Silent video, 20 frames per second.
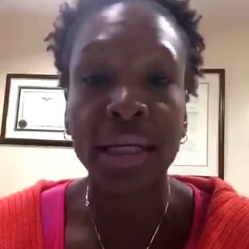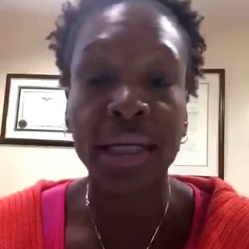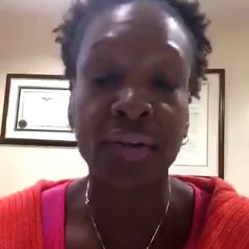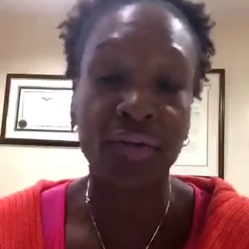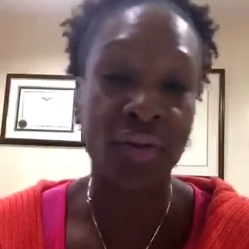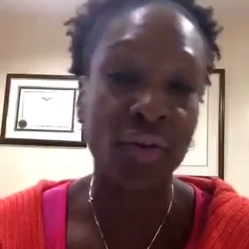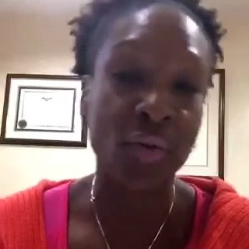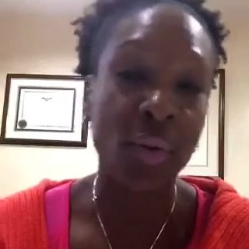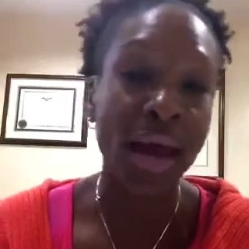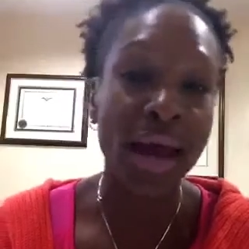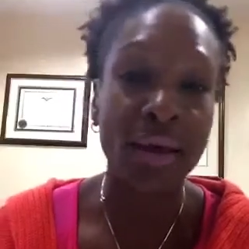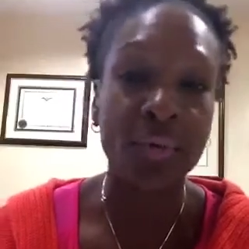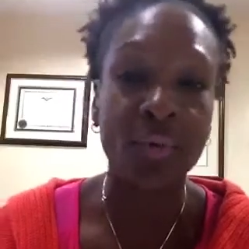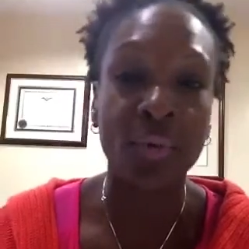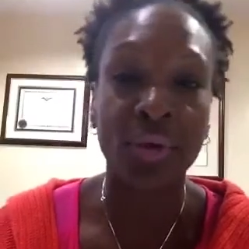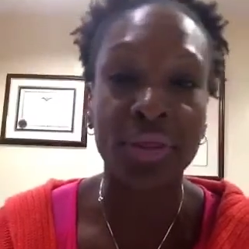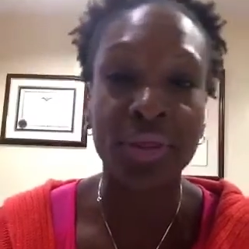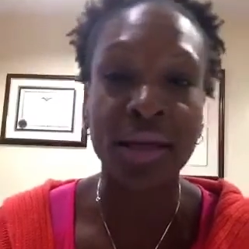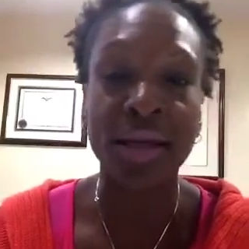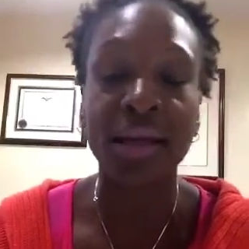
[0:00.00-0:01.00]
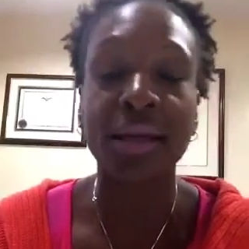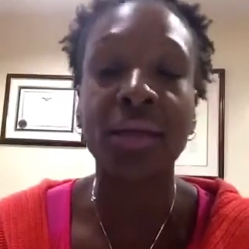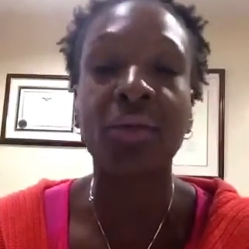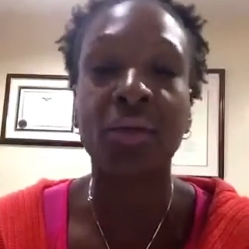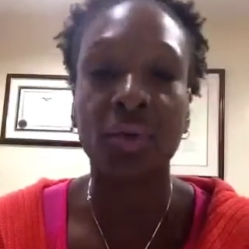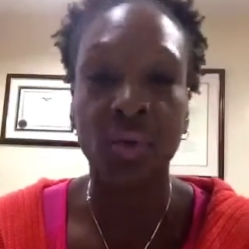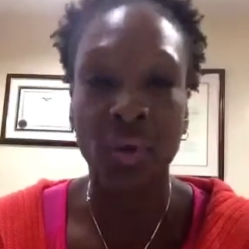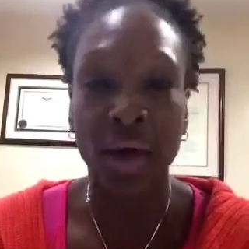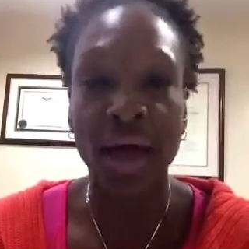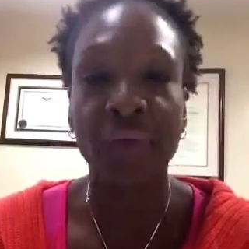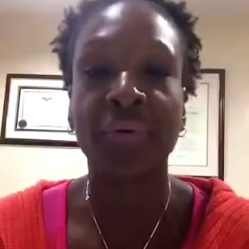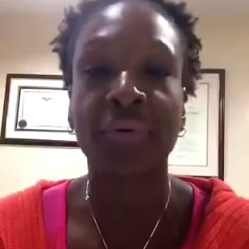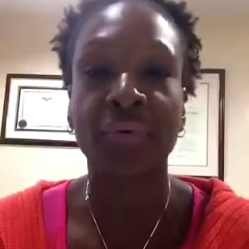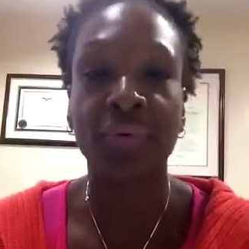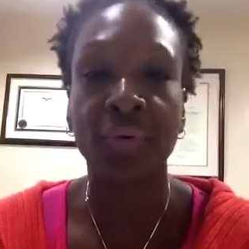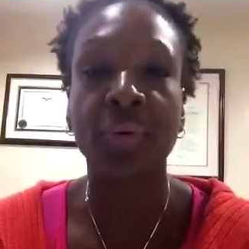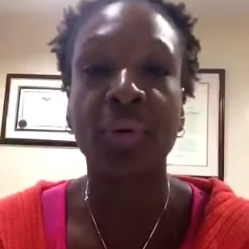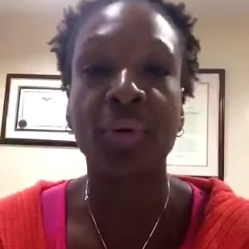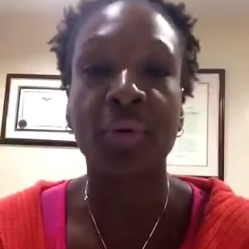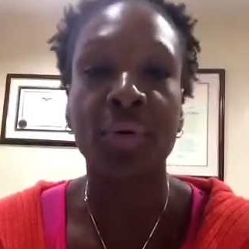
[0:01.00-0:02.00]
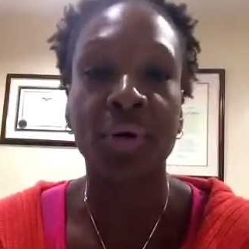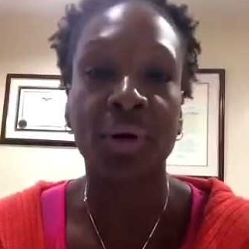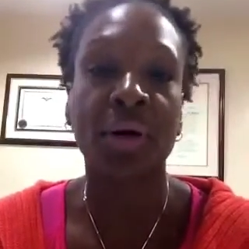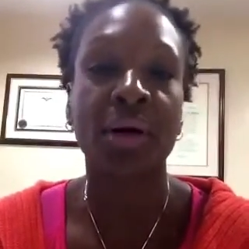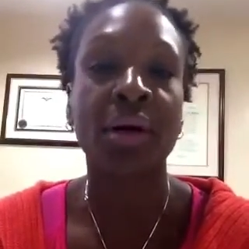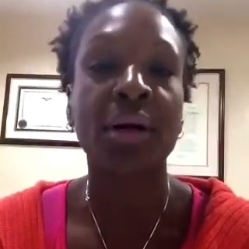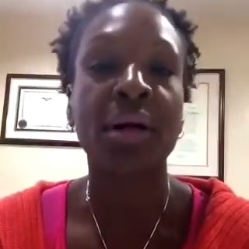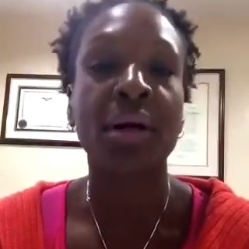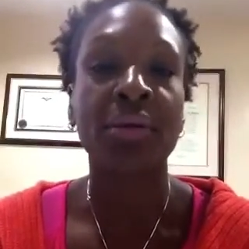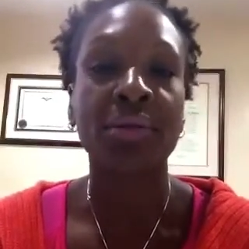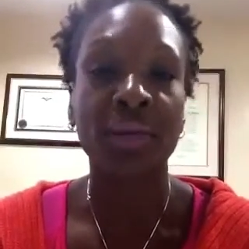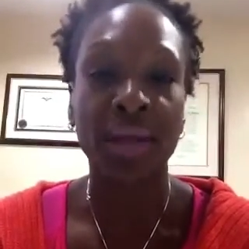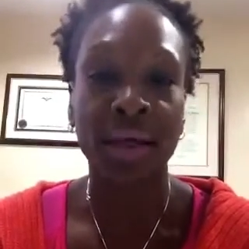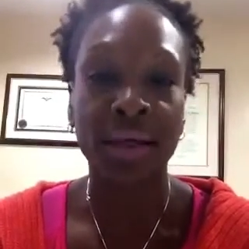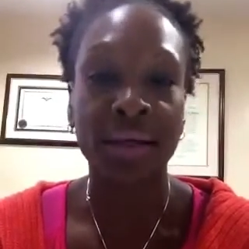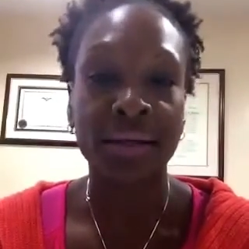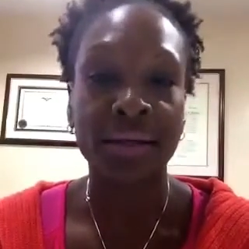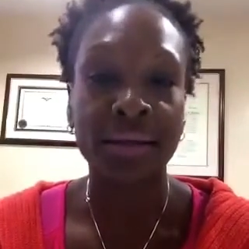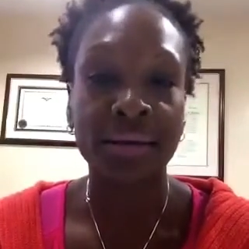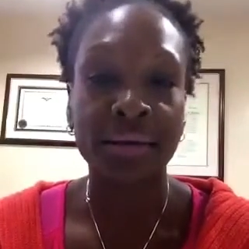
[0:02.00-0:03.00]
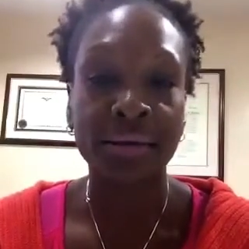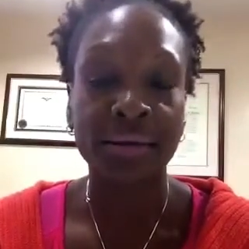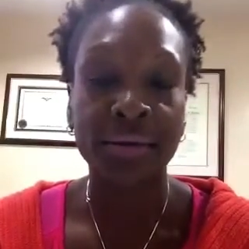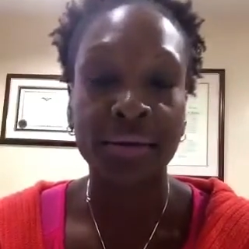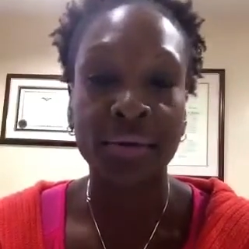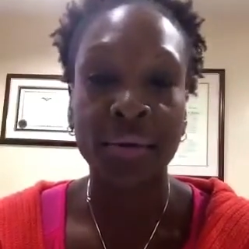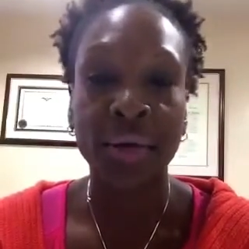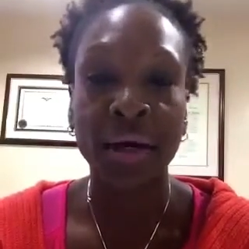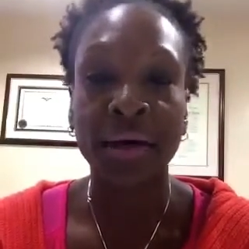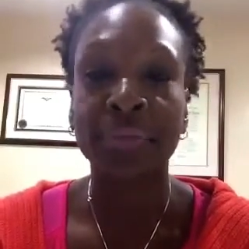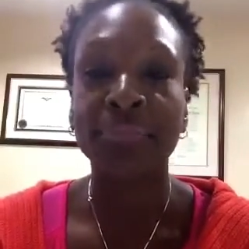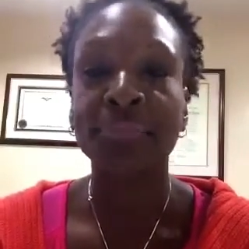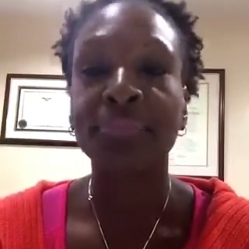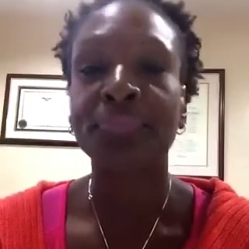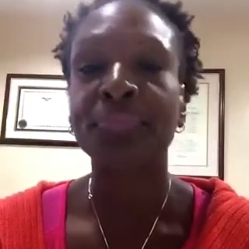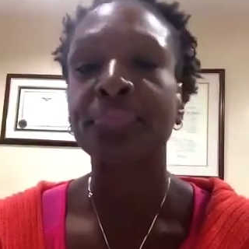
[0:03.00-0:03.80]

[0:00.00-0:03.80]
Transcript: If you had one then, you'll have a full order then. Okay?